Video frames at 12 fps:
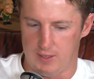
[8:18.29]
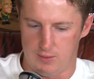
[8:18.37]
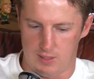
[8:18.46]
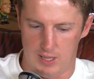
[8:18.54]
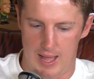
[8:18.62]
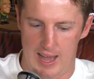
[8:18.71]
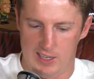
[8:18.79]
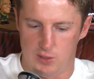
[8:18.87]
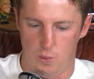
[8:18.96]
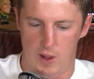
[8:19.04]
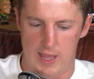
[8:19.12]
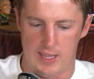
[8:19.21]
This was
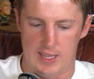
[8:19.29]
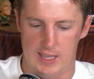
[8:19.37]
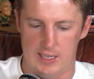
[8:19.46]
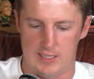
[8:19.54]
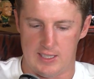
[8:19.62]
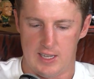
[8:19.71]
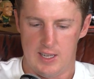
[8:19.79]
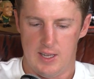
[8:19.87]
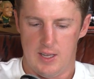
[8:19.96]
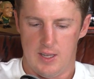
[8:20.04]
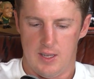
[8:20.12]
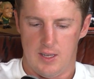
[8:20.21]
last week. His
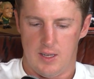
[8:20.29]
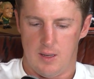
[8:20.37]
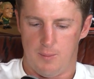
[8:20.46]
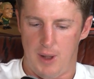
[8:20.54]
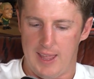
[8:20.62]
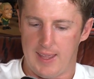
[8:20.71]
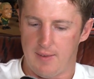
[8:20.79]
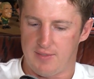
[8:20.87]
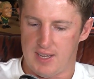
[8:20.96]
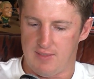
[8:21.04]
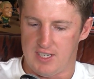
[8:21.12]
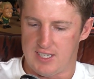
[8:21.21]
break-even of
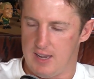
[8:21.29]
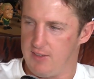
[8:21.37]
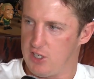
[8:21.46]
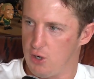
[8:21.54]
77.